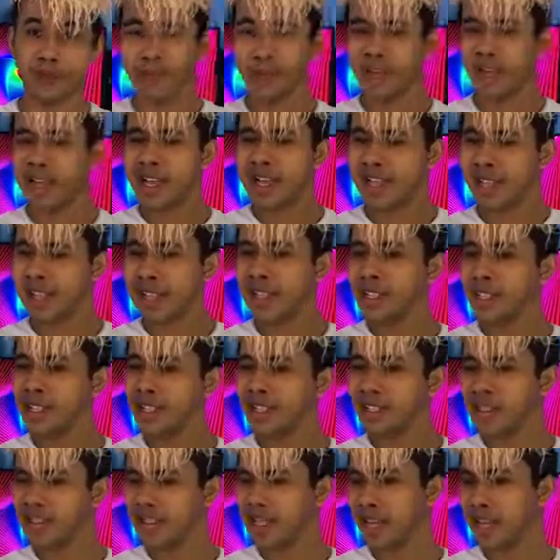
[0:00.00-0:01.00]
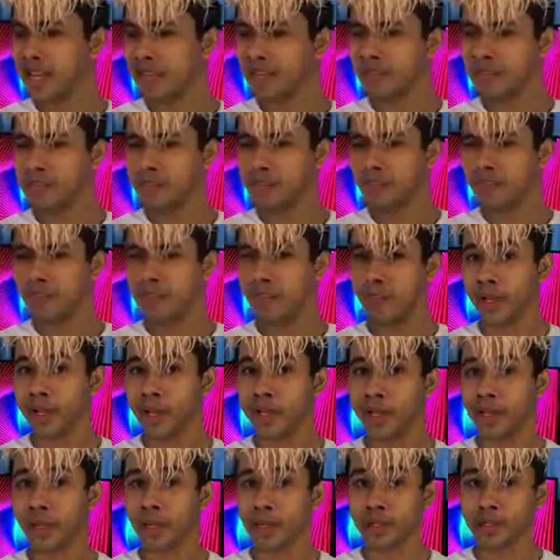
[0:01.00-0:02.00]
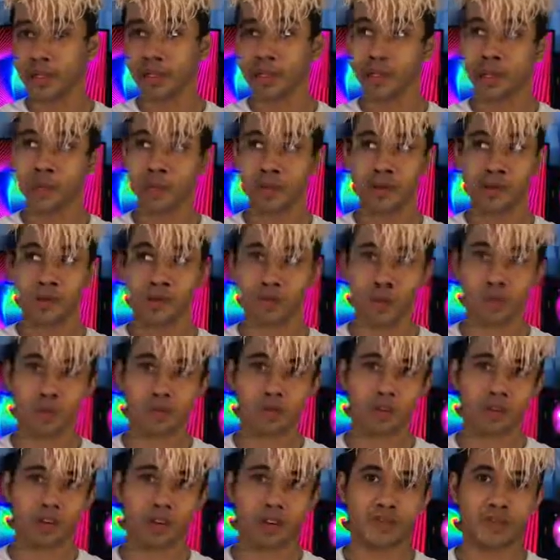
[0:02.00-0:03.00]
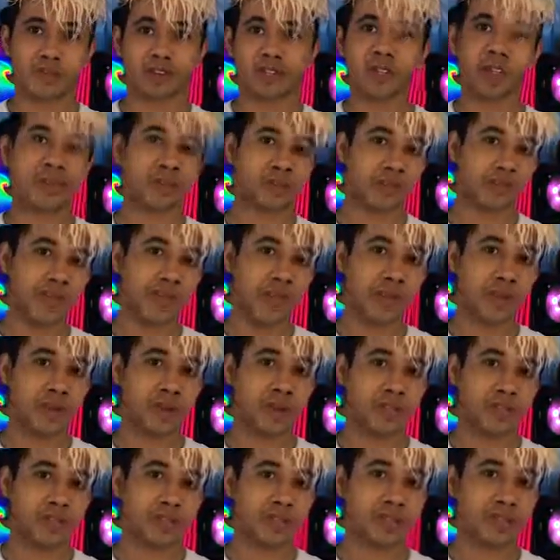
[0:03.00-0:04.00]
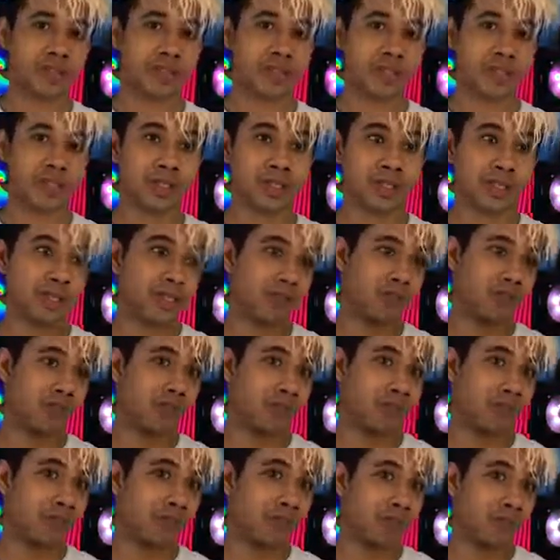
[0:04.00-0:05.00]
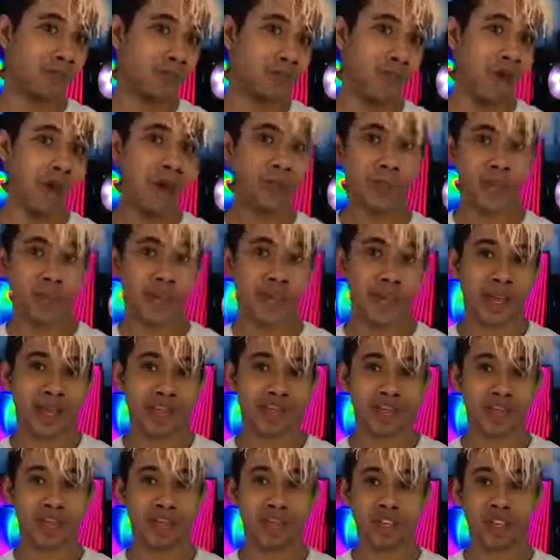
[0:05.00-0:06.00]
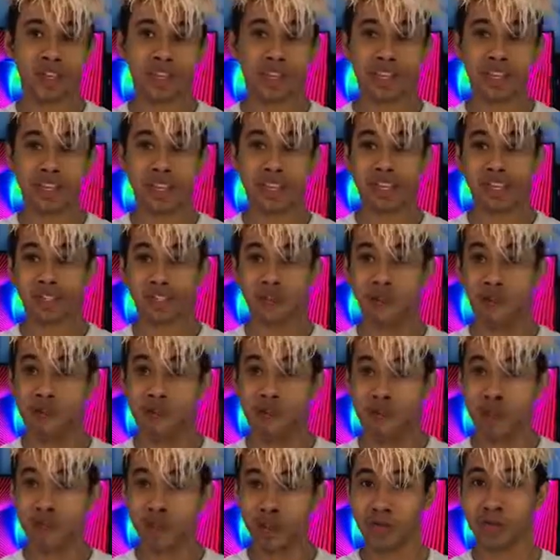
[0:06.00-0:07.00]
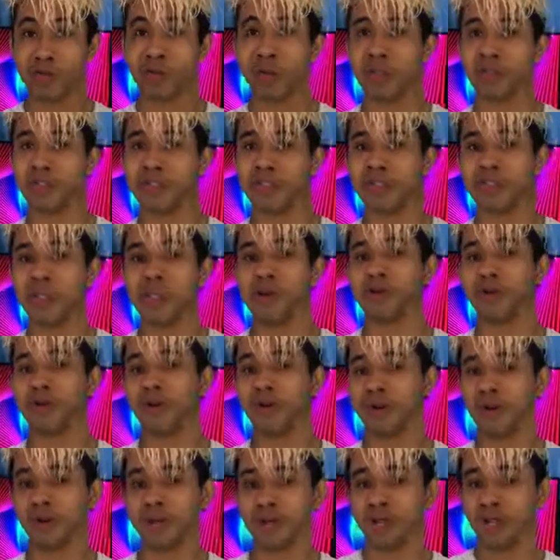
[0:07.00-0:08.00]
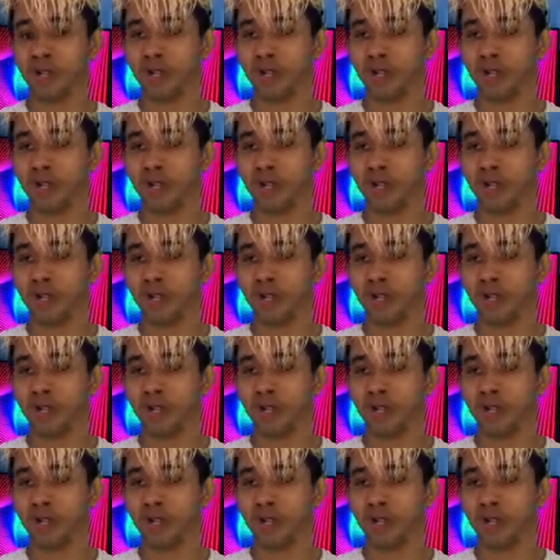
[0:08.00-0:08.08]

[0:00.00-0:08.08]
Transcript: So yeah, that's just Steam, but there's, you know, there's multiple different types of game launchers. For example, Epic Games, which is only Windows enabled.